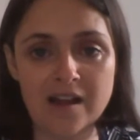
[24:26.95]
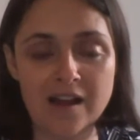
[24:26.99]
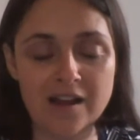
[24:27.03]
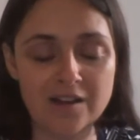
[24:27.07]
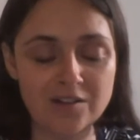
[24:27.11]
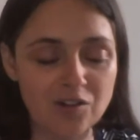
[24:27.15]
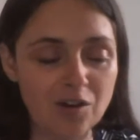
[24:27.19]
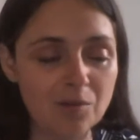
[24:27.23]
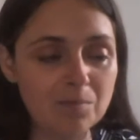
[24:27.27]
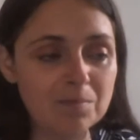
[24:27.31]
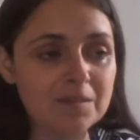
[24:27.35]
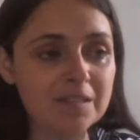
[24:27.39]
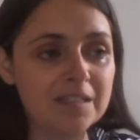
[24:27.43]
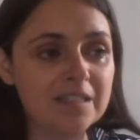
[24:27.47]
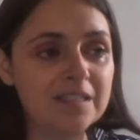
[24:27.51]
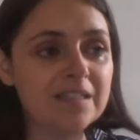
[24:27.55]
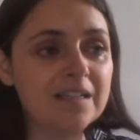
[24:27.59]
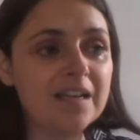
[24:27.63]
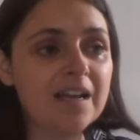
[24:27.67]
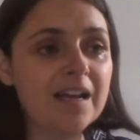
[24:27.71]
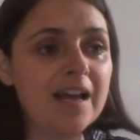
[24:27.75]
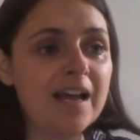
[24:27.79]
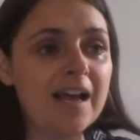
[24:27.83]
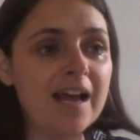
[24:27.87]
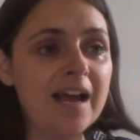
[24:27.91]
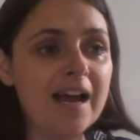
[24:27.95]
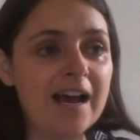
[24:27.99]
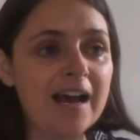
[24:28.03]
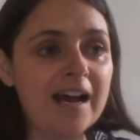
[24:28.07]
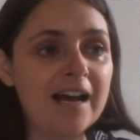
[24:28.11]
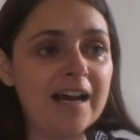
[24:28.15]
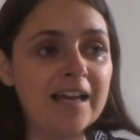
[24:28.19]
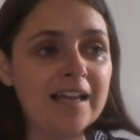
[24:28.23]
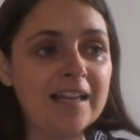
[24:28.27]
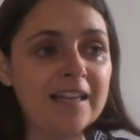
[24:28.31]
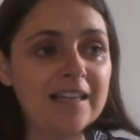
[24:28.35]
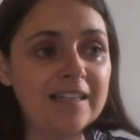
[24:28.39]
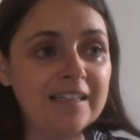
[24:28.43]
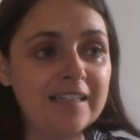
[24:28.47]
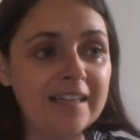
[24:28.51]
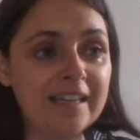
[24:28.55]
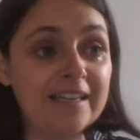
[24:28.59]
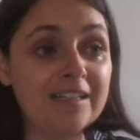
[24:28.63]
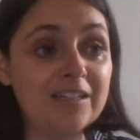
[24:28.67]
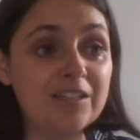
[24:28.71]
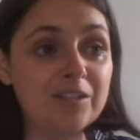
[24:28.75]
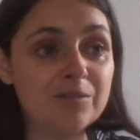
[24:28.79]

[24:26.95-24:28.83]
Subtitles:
adopted led